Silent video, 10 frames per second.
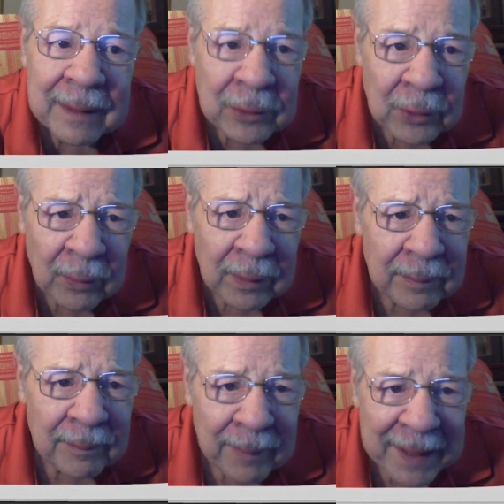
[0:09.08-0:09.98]
Your
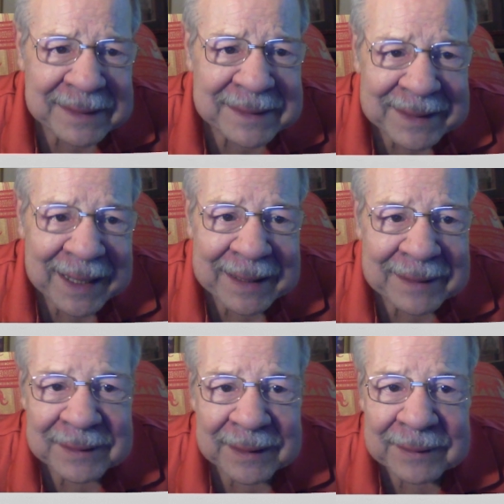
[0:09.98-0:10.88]
best
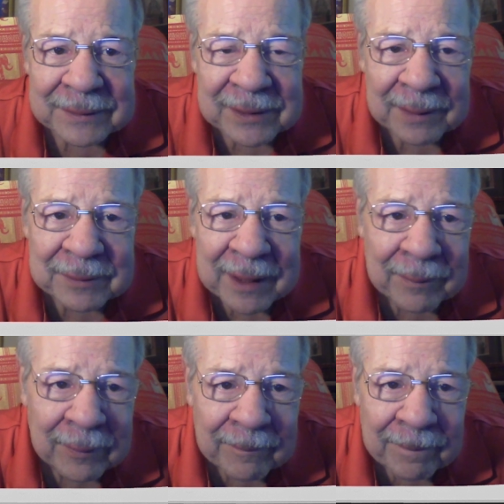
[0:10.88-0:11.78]
days in
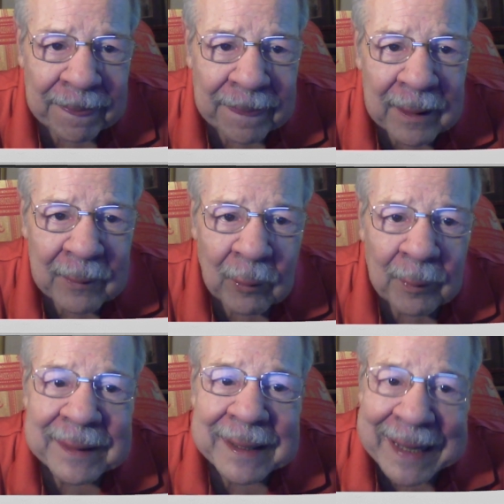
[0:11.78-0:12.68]
September will
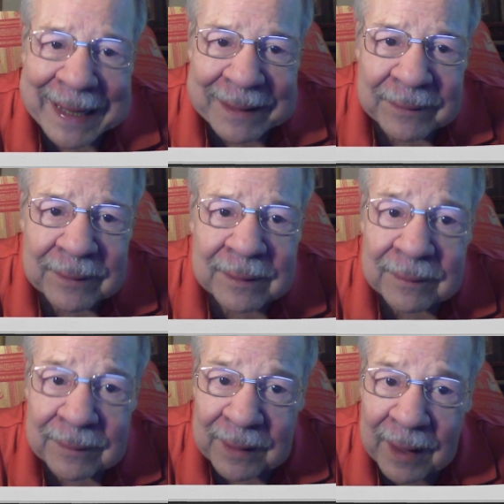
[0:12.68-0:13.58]
be the 8th,
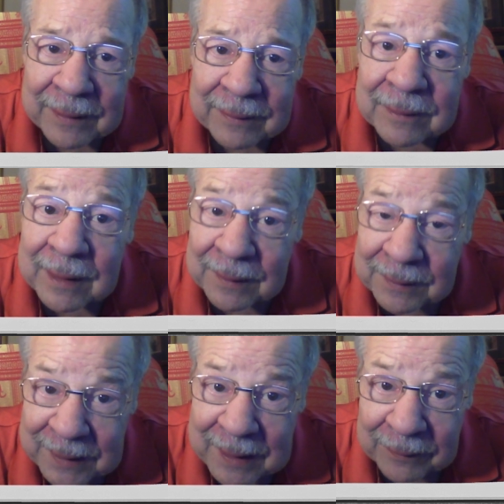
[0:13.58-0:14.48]
the 9th, and
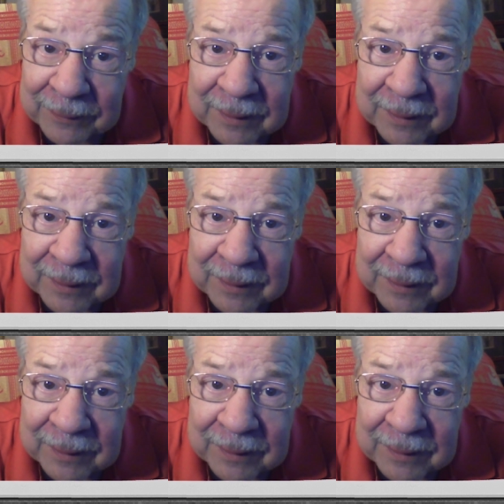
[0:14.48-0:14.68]
the 10th.